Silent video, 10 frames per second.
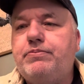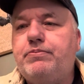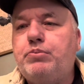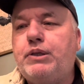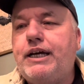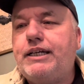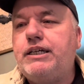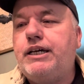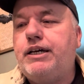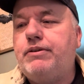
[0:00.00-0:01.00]
Black
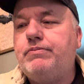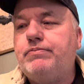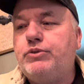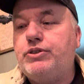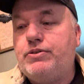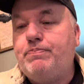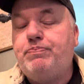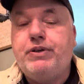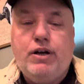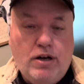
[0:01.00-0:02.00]
Cat, which
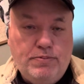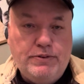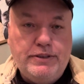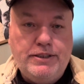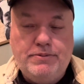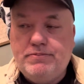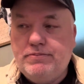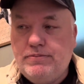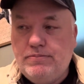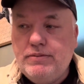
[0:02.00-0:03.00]
hopefully
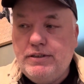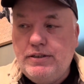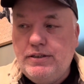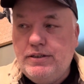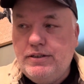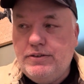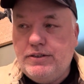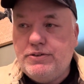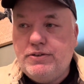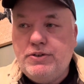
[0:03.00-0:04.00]
they're
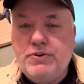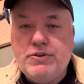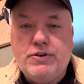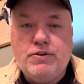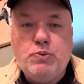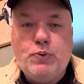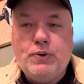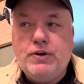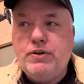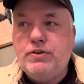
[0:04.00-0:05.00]
going to start using her
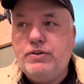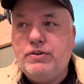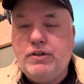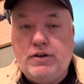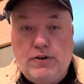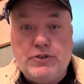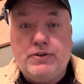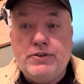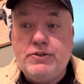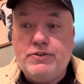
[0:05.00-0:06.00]
more, or
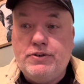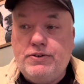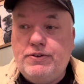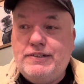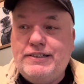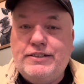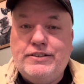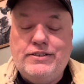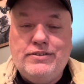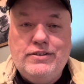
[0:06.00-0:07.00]
start using her in
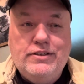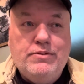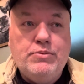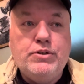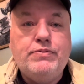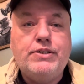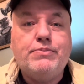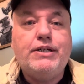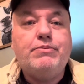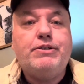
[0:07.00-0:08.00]
the movies
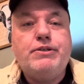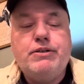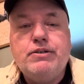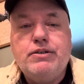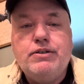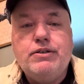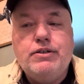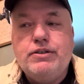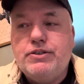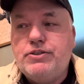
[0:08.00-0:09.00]
maybe.
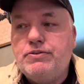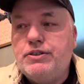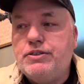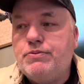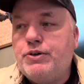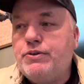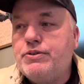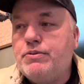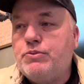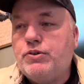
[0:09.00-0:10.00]
That she'll get some roles
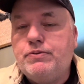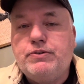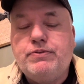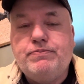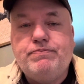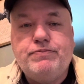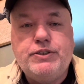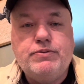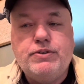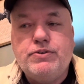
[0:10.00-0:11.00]
in the Marvel
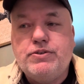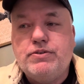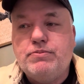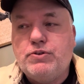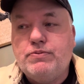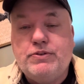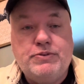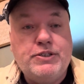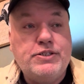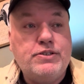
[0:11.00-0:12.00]
universe and the Marvel,
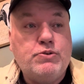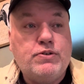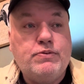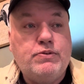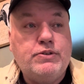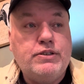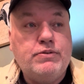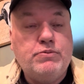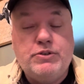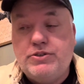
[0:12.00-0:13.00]
Disney, Marvel,
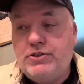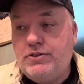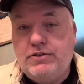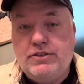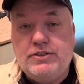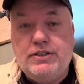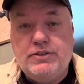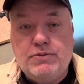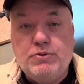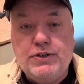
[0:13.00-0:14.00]
whatever, which it's getting
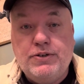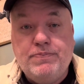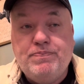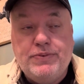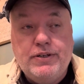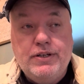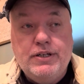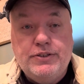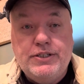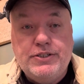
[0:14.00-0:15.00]
to where
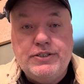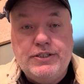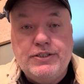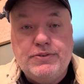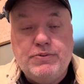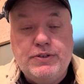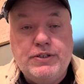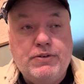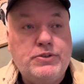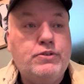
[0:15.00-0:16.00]
Disney is really
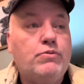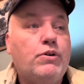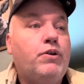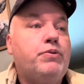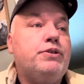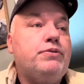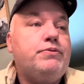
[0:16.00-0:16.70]
going too woke.